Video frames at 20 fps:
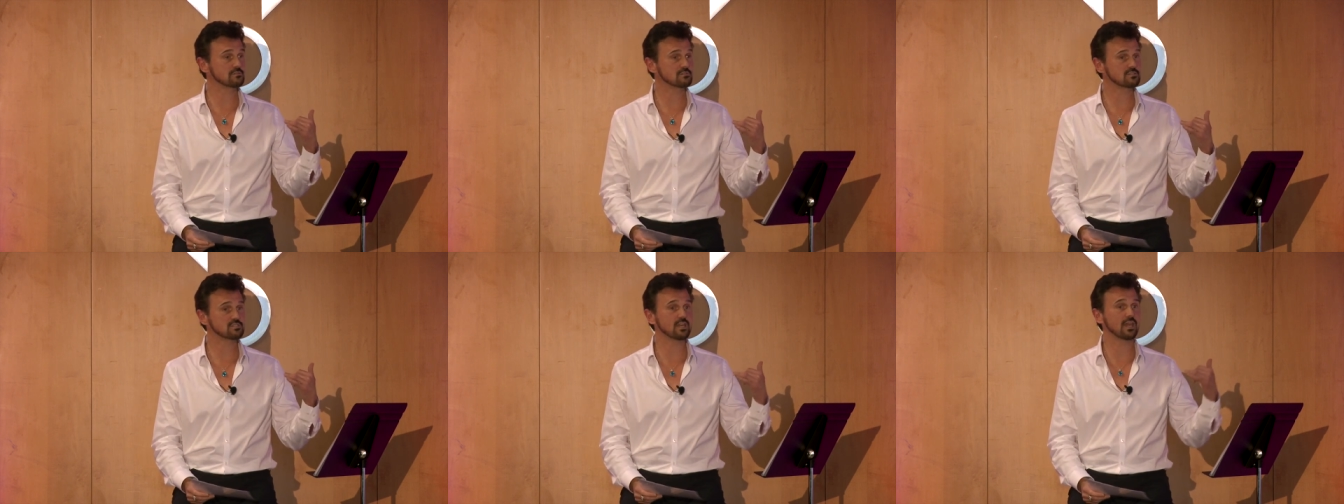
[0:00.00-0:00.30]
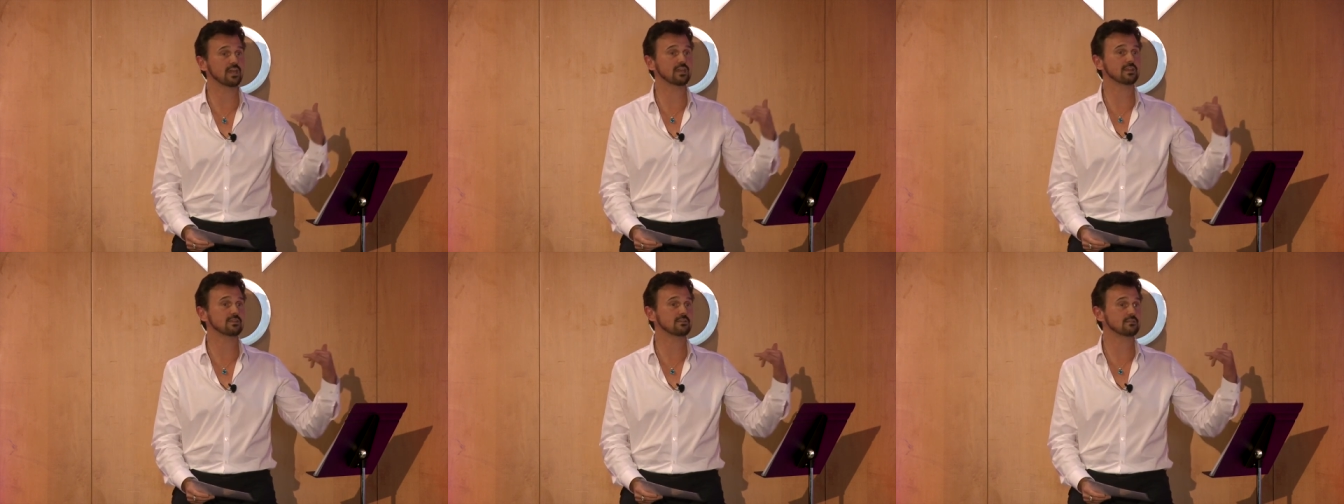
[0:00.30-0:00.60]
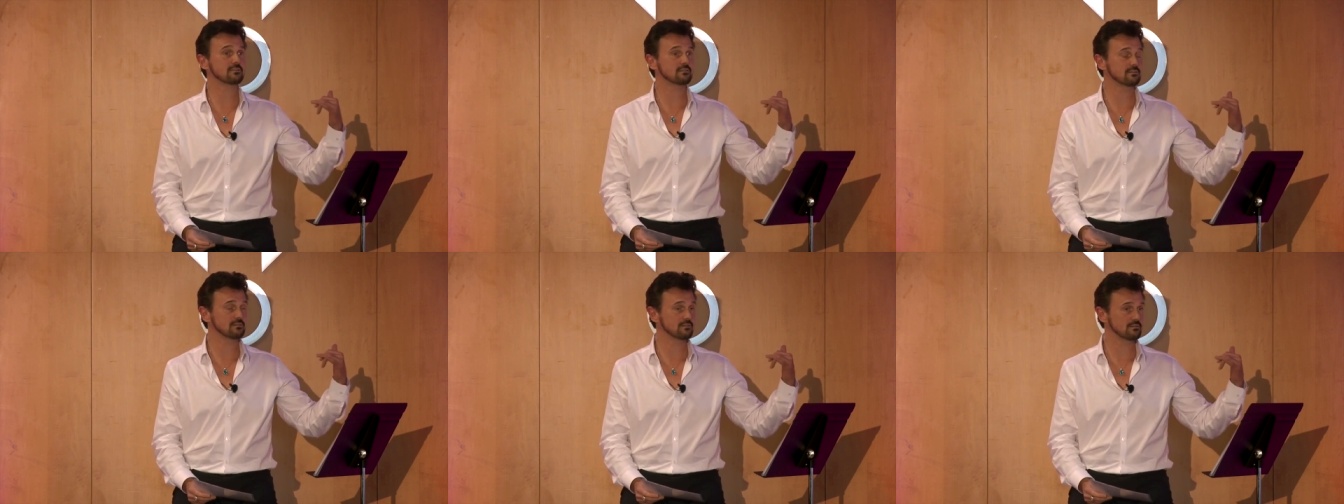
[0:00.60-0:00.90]

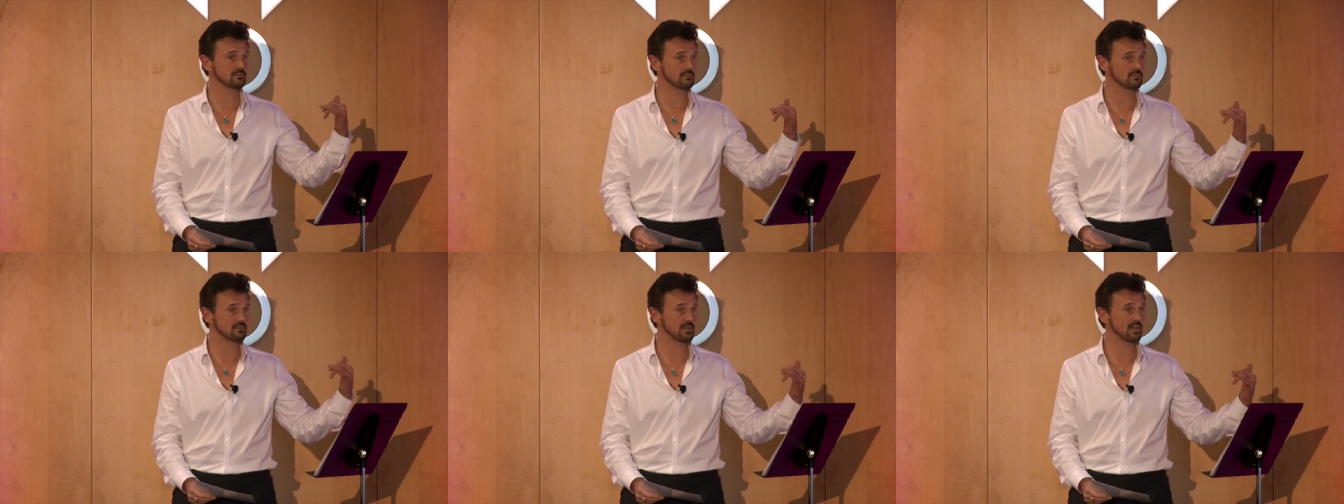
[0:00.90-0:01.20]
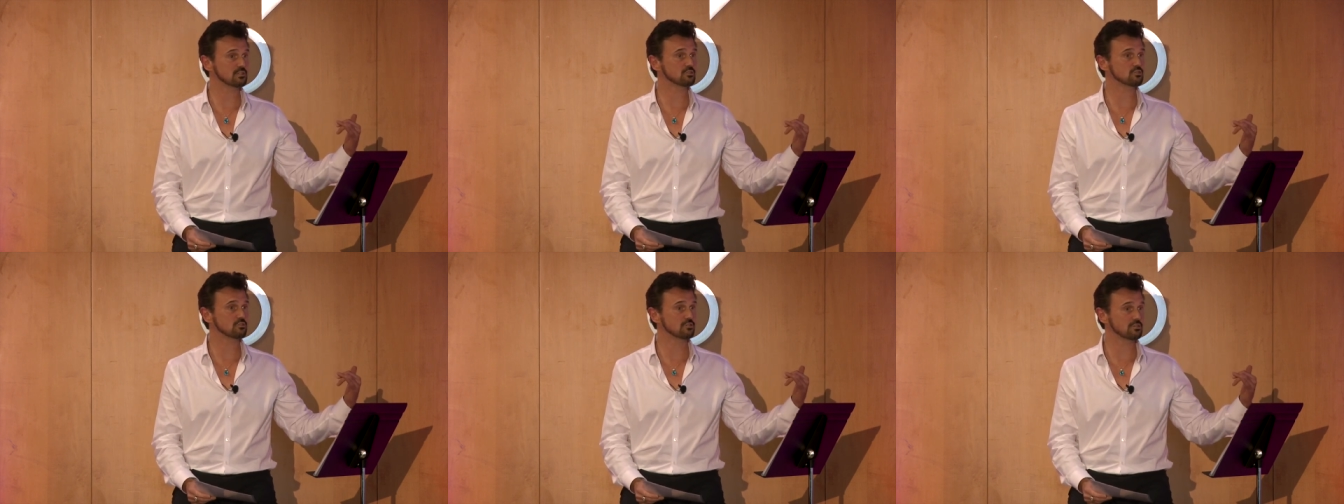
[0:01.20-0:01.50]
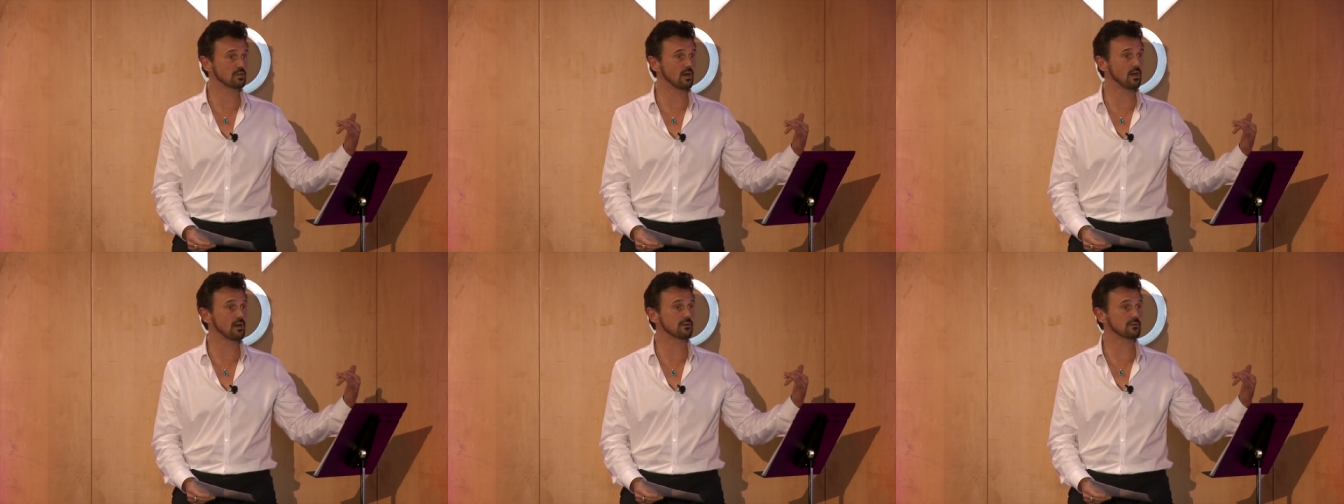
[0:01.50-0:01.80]
standing next to her
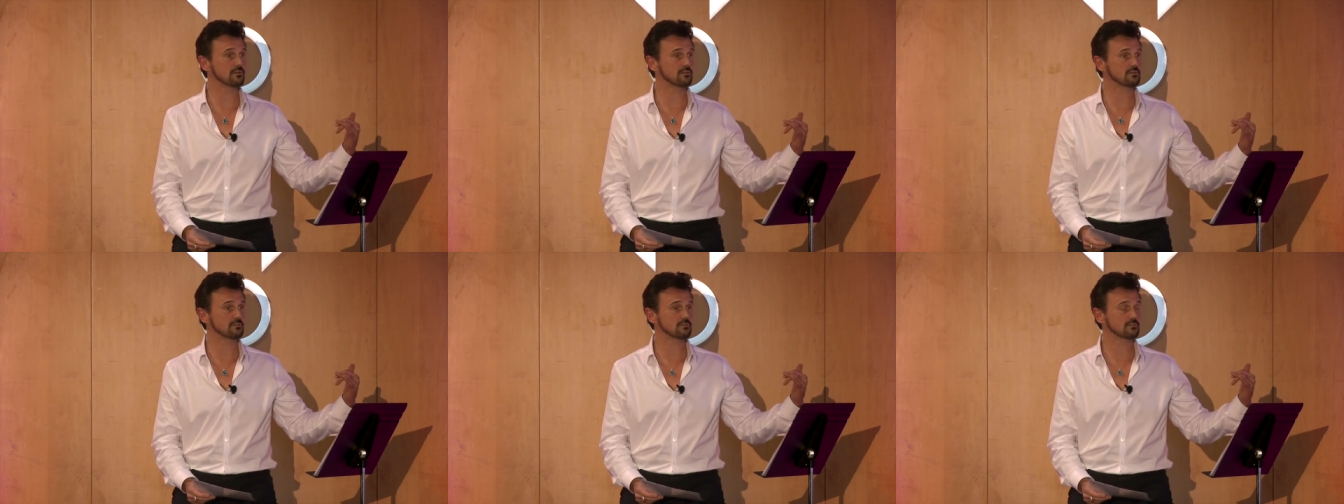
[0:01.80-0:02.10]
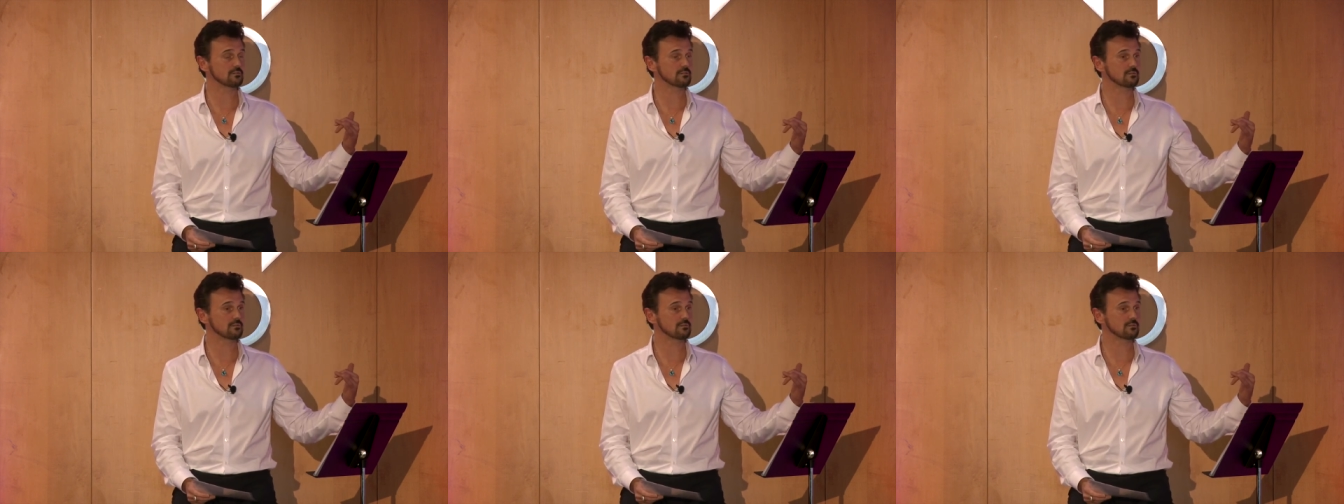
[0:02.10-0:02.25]
daughter